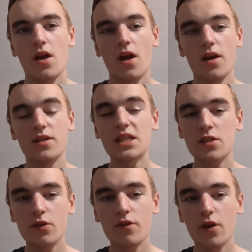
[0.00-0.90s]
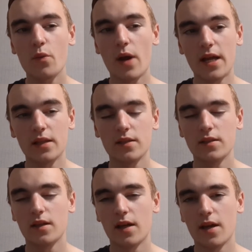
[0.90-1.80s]
Uh, it didn't do very well,
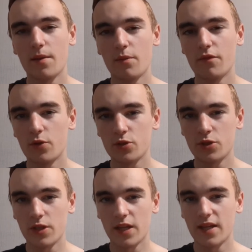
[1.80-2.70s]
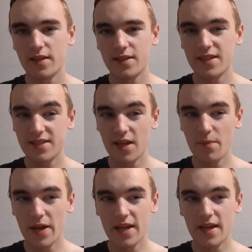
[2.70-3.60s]
um, unfortunately. Didn't sell
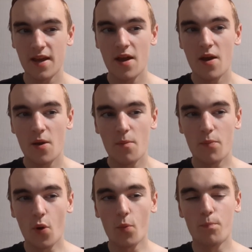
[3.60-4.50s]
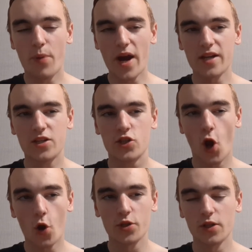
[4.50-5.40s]
many, but by
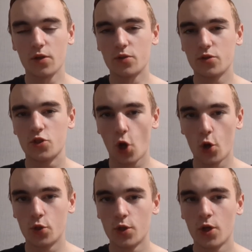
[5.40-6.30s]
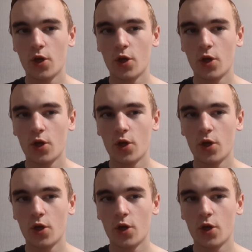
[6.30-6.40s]
God, it looks good.